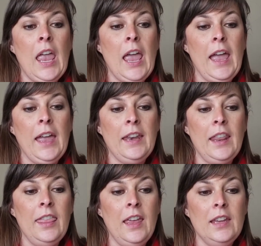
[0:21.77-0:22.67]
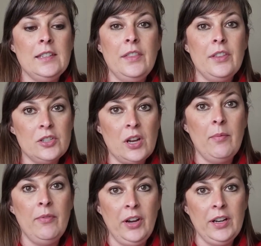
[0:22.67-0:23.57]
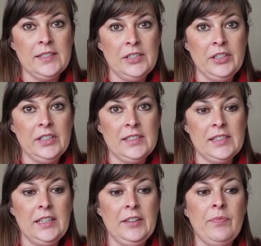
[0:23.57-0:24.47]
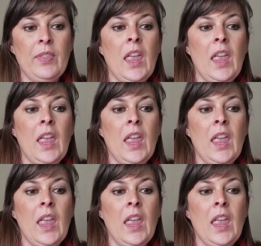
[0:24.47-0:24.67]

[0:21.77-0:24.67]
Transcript: And they take their job very seriously.